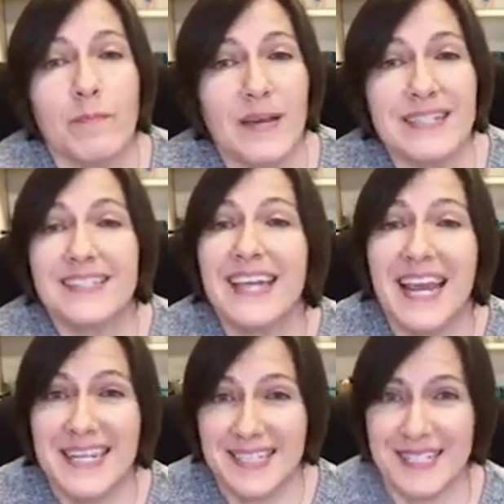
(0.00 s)
best
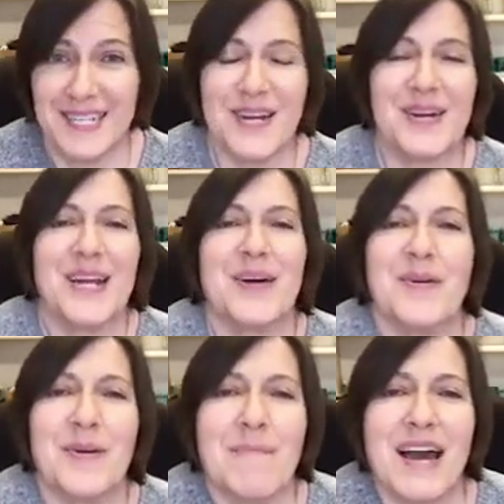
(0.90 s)
case
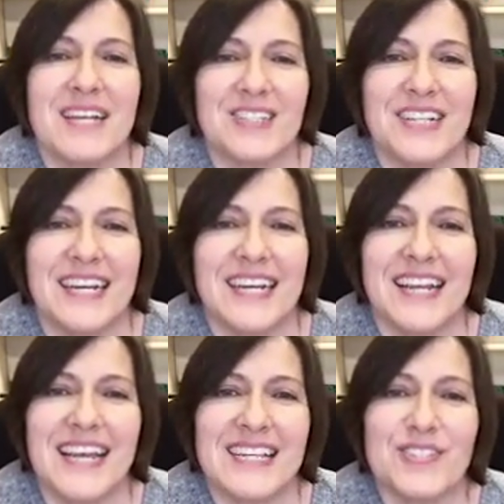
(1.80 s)
scenario
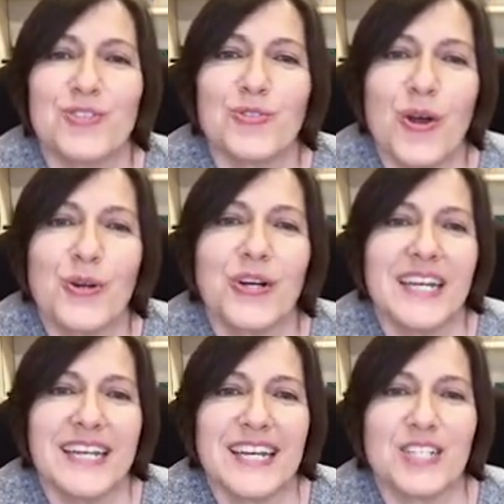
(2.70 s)
imagining is stronger
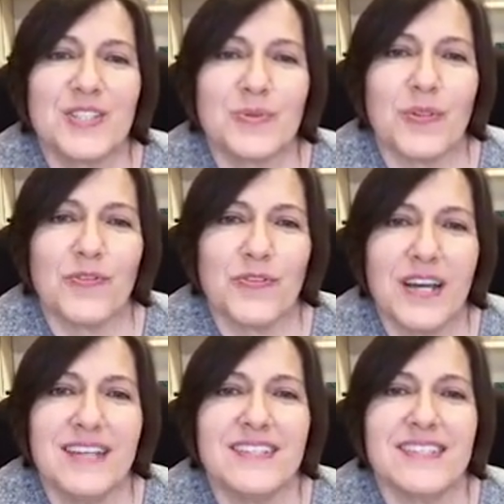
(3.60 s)
connections with
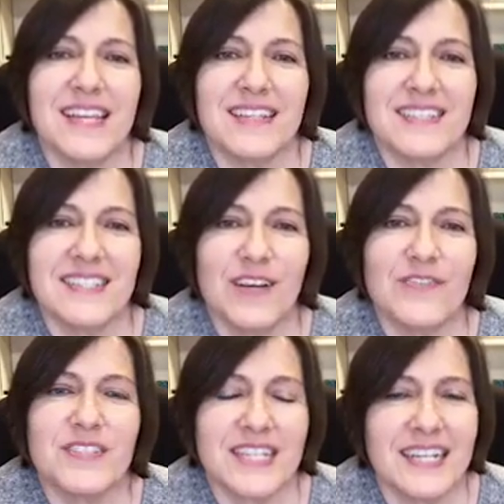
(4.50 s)
friends and
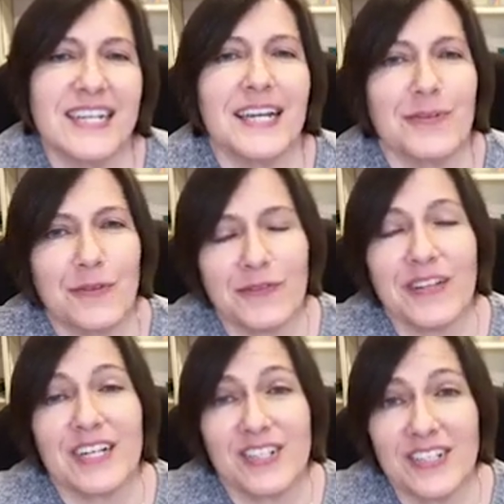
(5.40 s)
self-study and
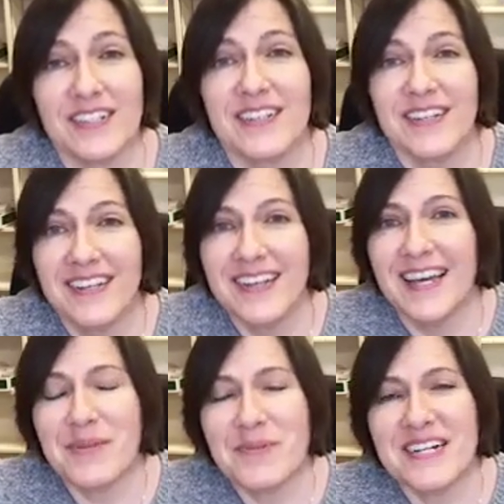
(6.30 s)
reflection.
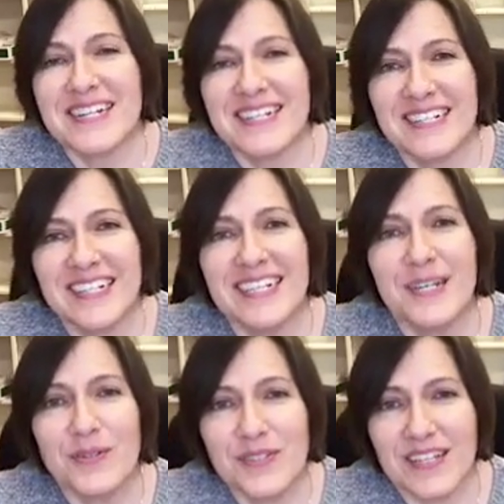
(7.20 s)
And what a good
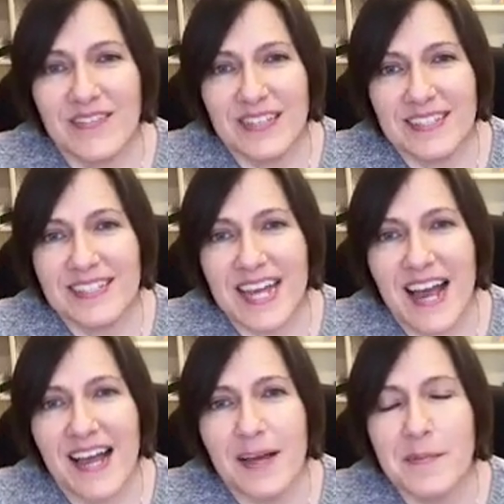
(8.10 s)
use of this
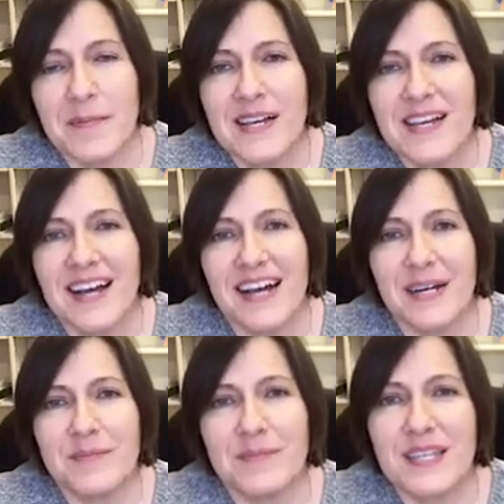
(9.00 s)
time
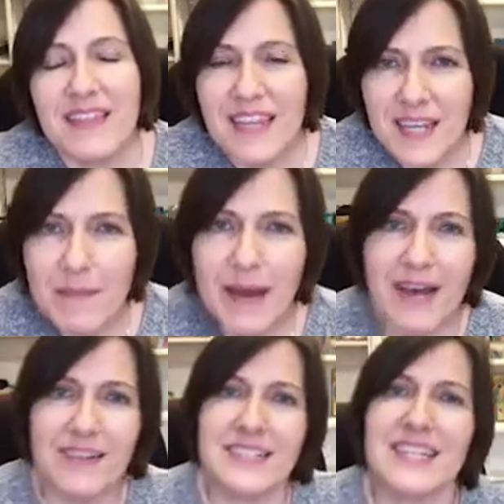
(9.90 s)
to think
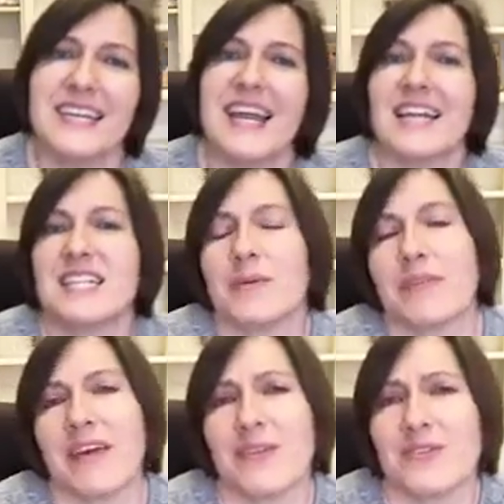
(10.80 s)
about connecting
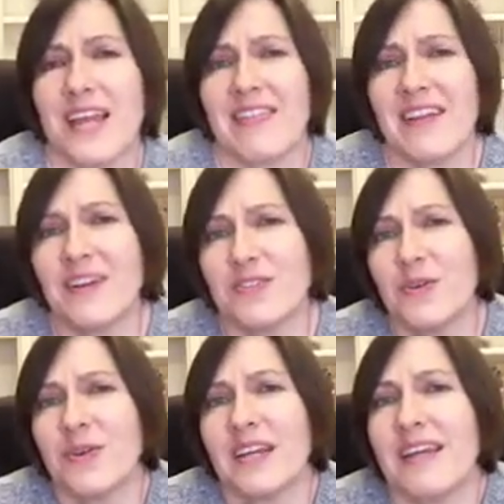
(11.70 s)
with others, and then
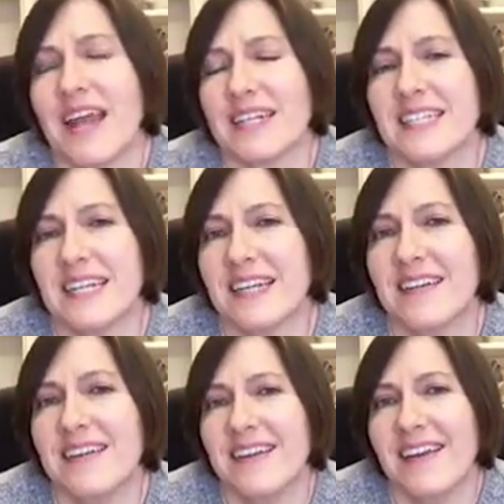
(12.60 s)
also
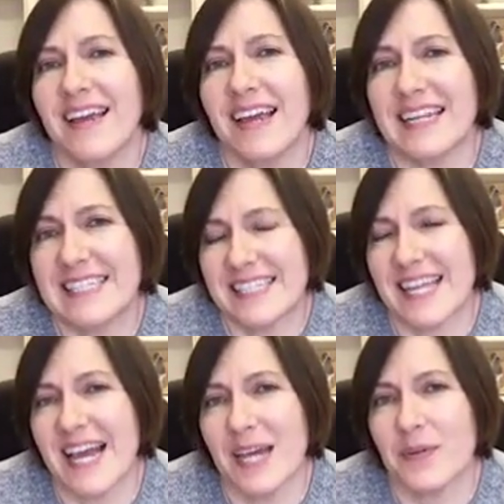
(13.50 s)
connecting
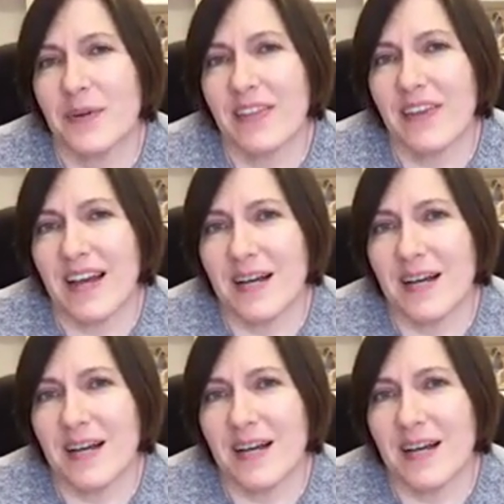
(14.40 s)
inside with